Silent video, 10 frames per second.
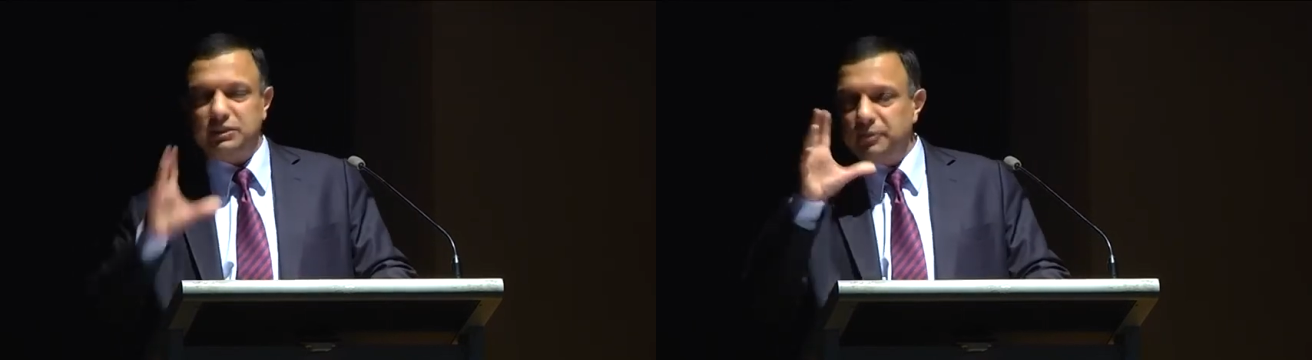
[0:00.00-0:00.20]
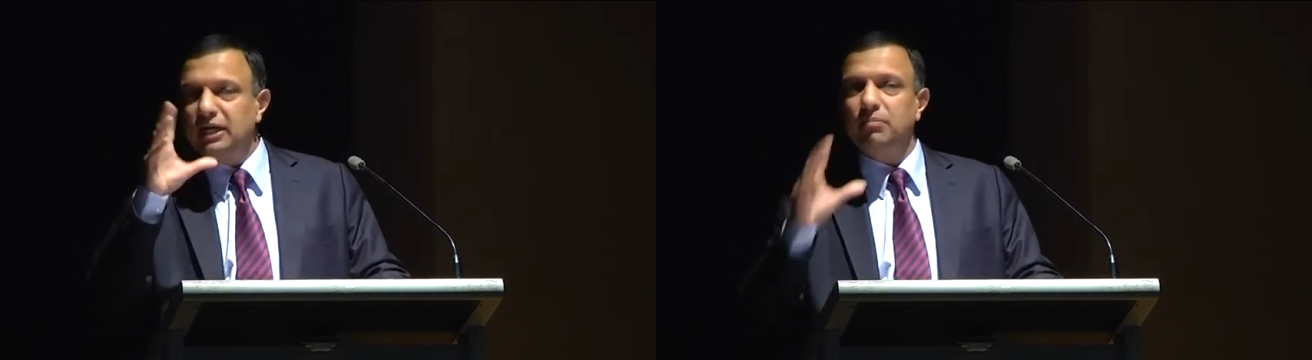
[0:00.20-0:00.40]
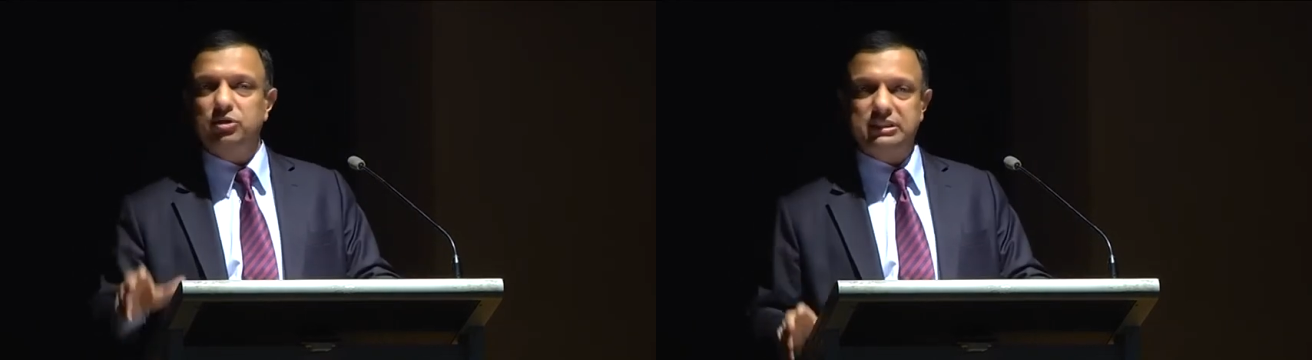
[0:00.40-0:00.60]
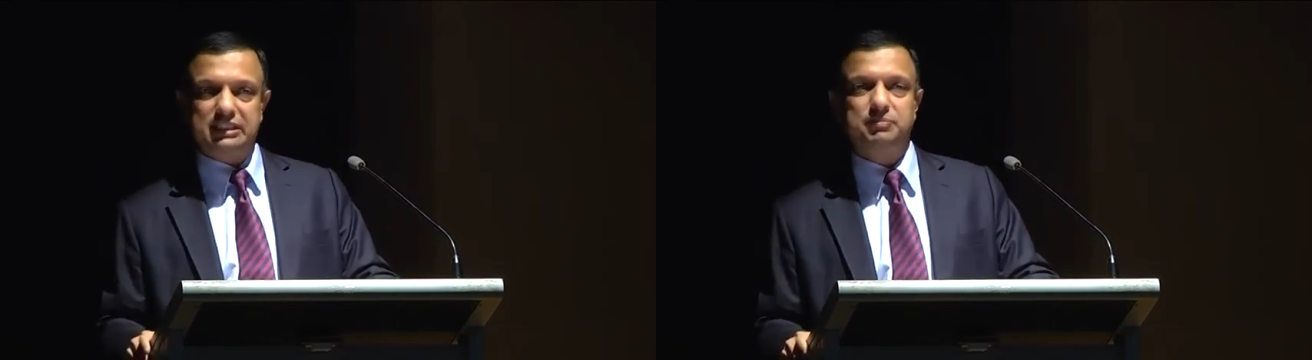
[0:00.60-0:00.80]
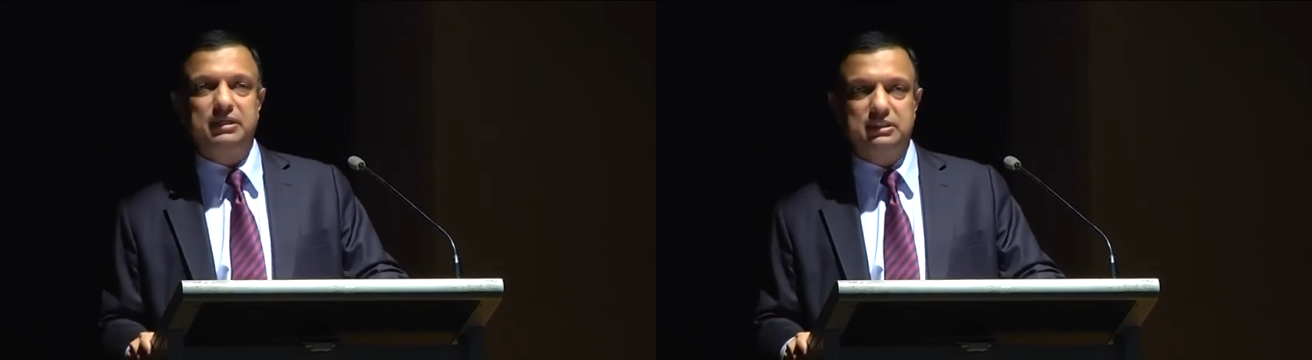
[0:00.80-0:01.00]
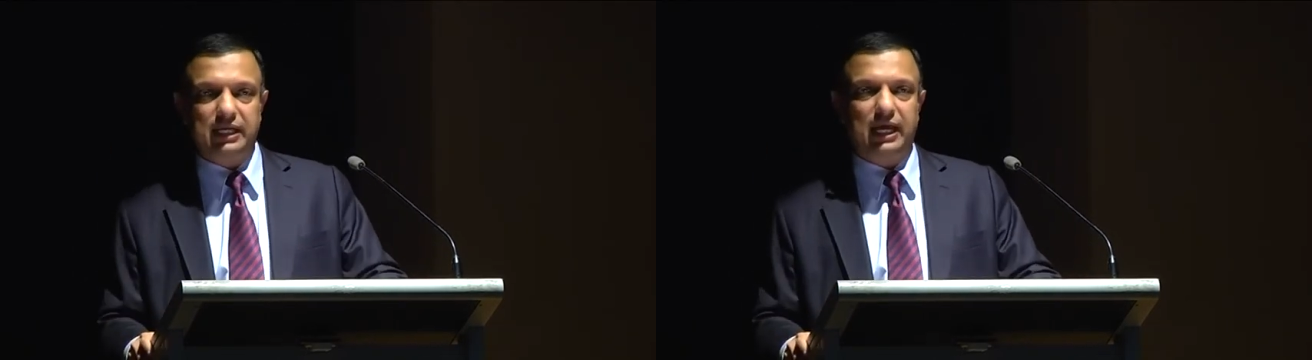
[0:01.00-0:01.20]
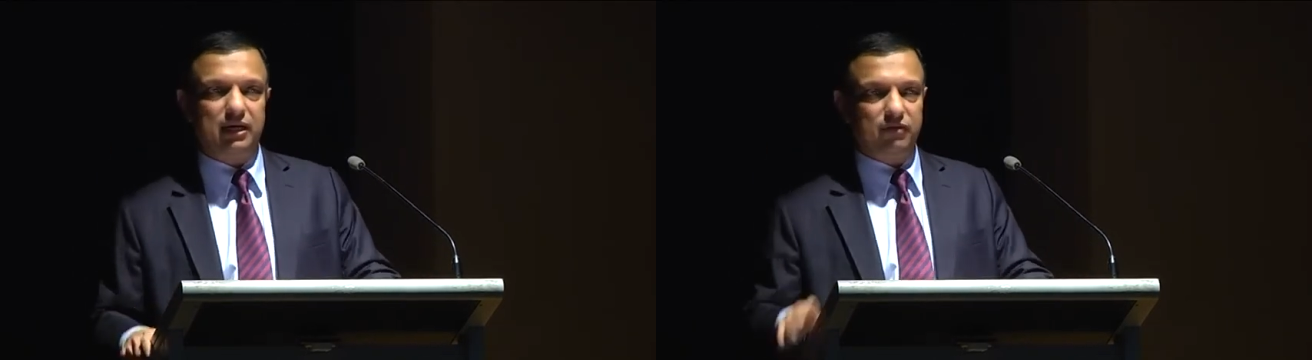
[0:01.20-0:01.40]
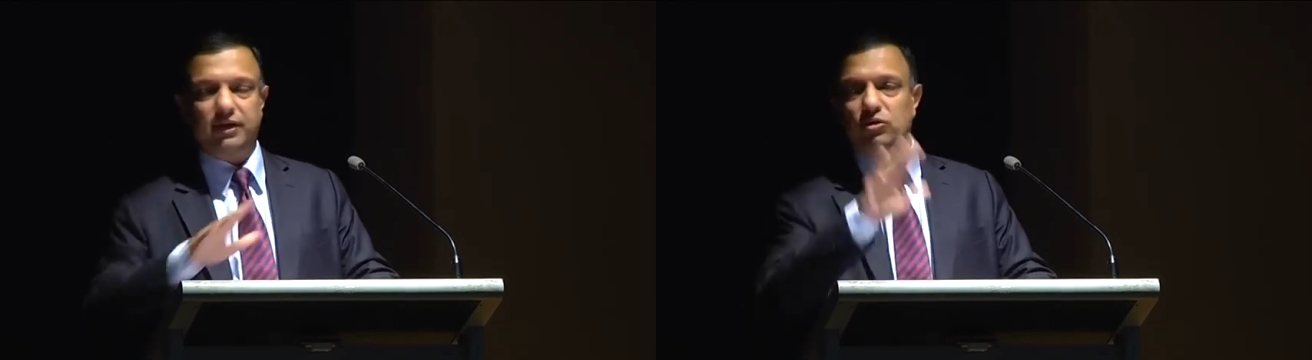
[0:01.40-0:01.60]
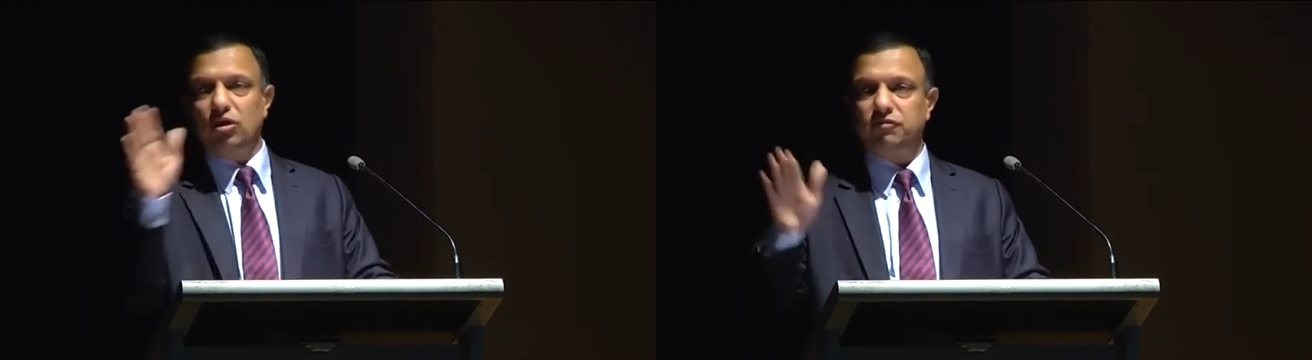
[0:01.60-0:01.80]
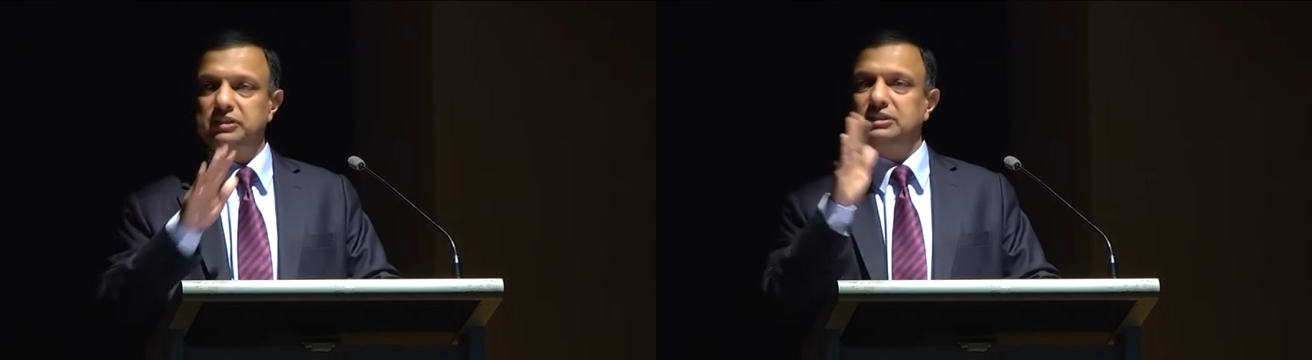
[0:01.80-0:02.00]
I spent about six months there. In fact,
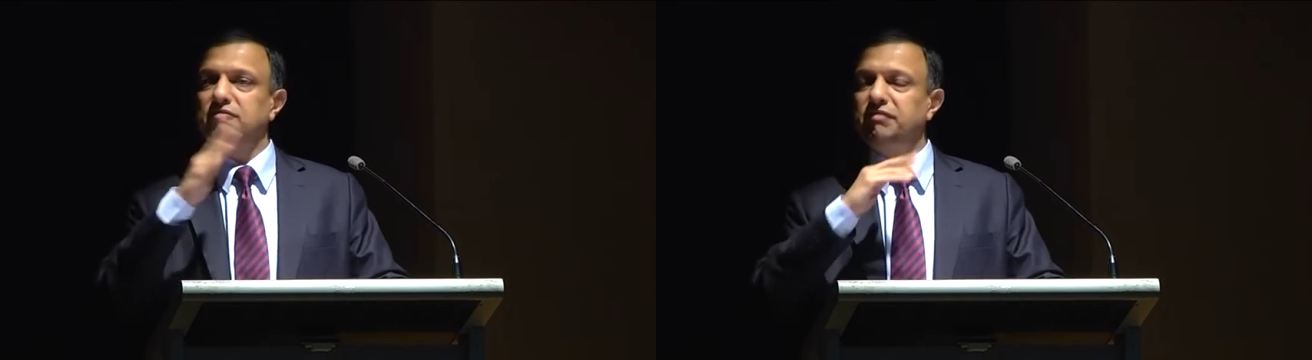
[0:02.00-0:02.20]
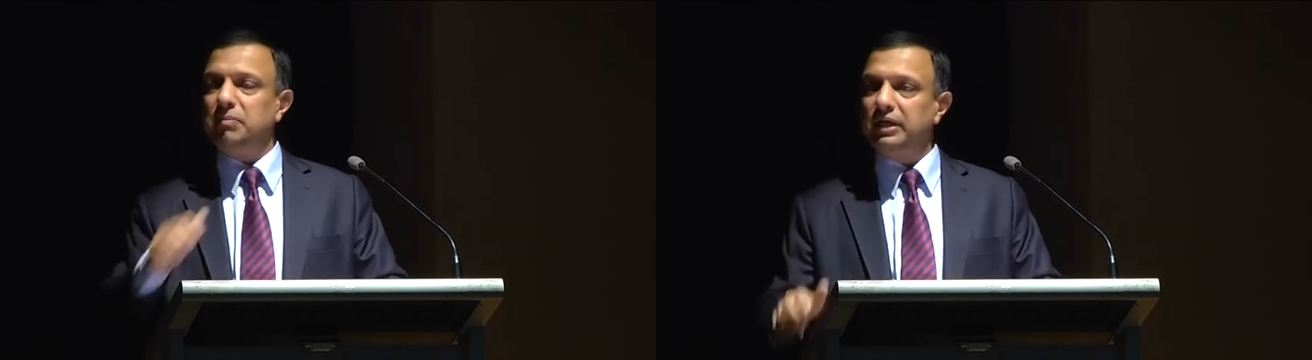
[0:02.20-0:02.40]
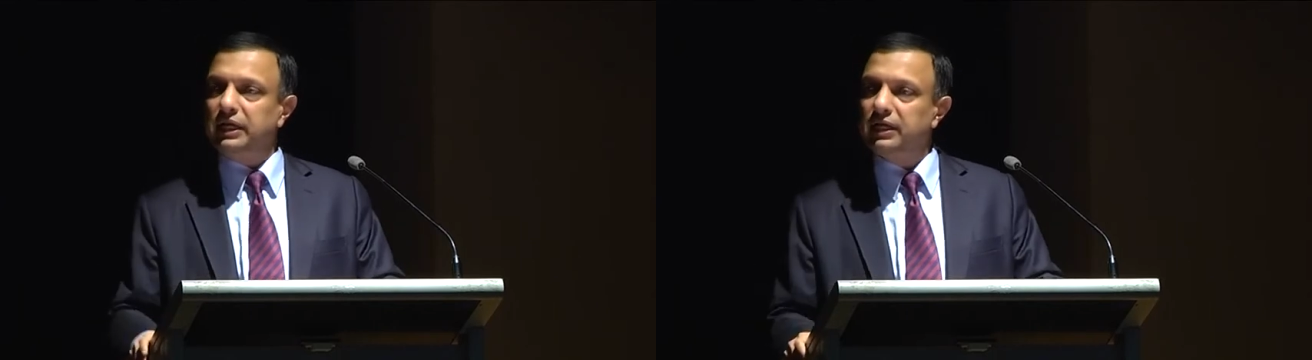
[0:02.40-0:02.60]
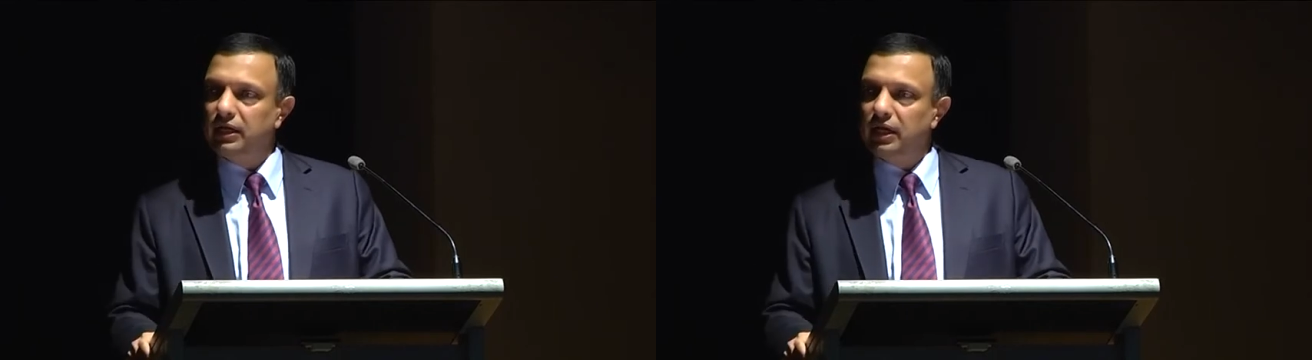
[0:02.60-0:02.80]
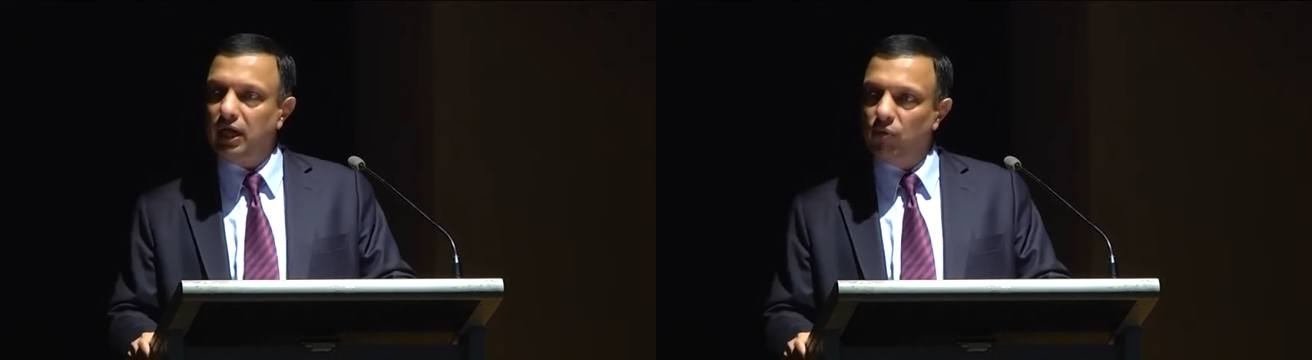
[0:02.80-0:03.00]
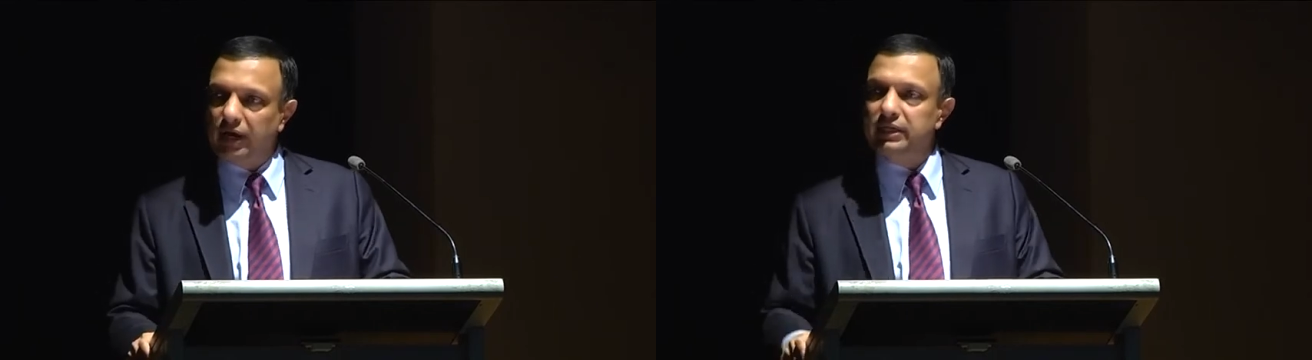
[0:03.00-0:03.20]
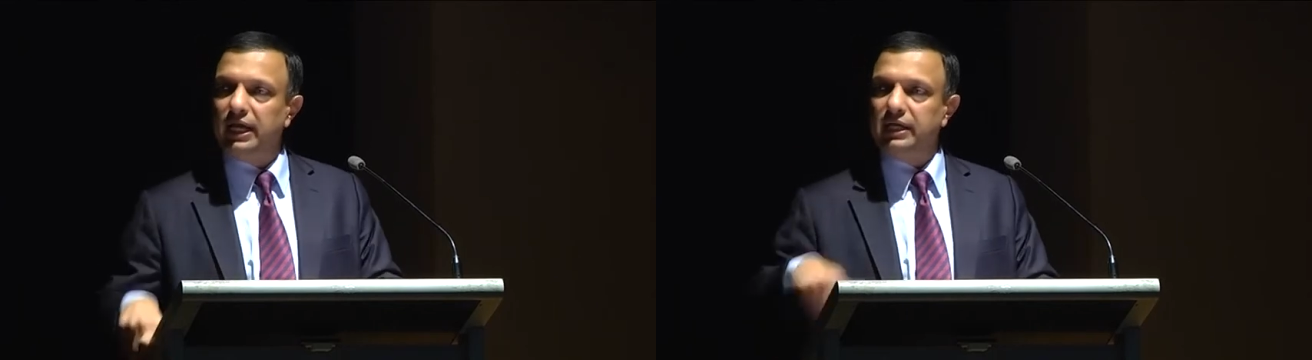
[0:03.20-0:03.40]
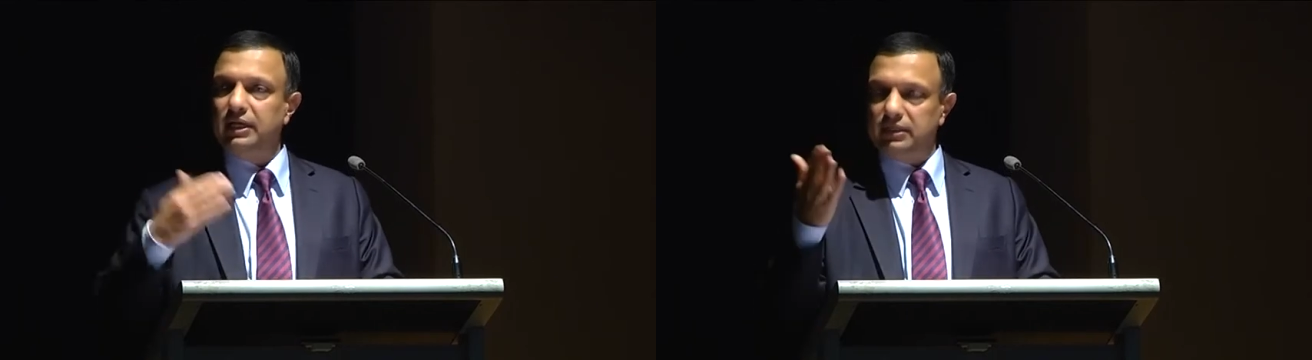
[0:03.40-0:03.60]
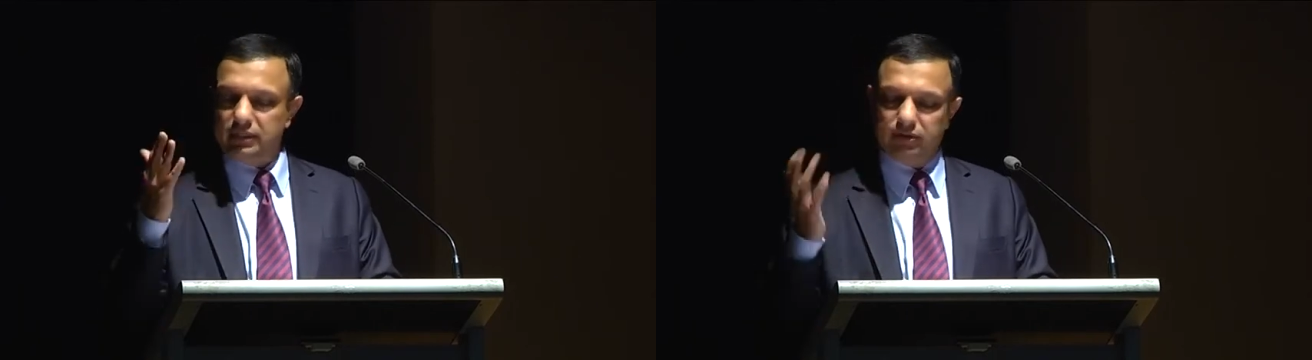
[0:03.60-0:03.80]
all of us in the family uh, went there.